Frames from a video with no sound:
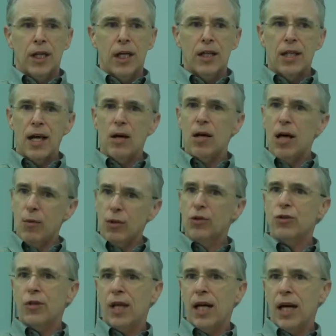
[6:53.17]
And that I would
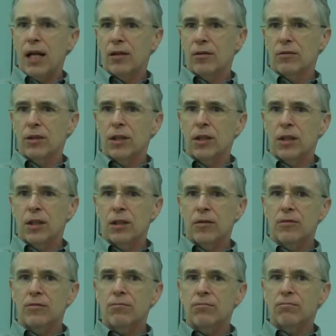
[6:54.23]
do
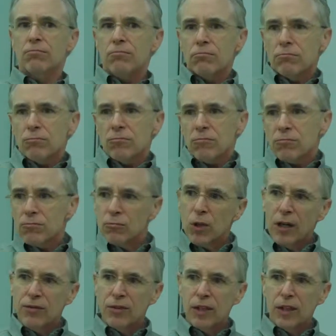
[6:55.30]
that
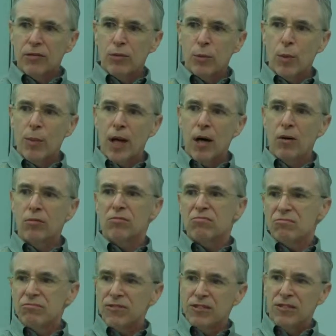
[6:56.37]
roughly from
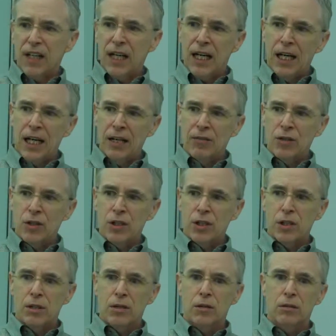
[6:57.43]
about 5
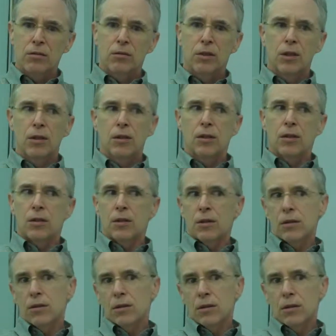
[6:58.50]
until
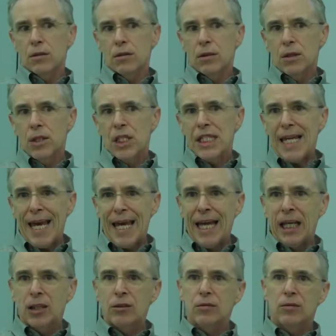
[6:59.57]

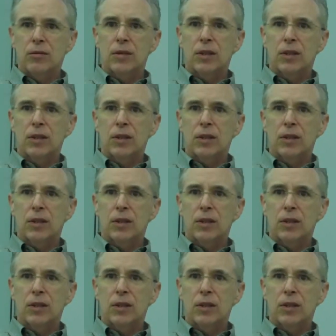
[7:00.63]
10,